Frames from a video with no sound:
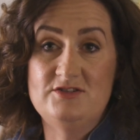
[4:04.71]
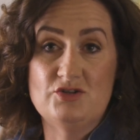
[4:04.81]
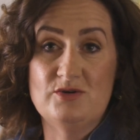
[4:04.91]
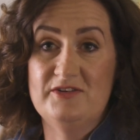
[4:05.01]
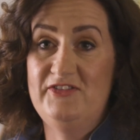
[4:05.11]

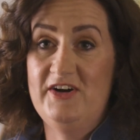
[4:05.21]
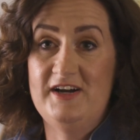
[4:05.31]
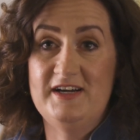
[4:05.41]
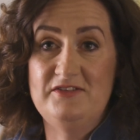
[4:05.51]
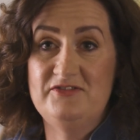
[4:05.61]
Droga
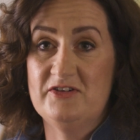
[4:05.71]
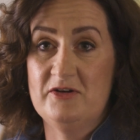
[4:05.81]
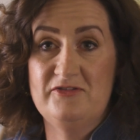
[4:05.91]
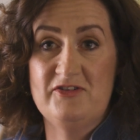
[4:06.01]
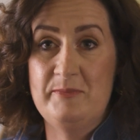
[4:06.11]
5
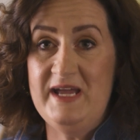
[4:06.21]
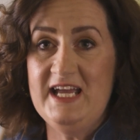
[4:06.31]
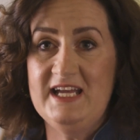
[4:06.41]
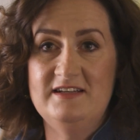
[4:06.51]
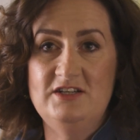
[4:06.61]
for Bing.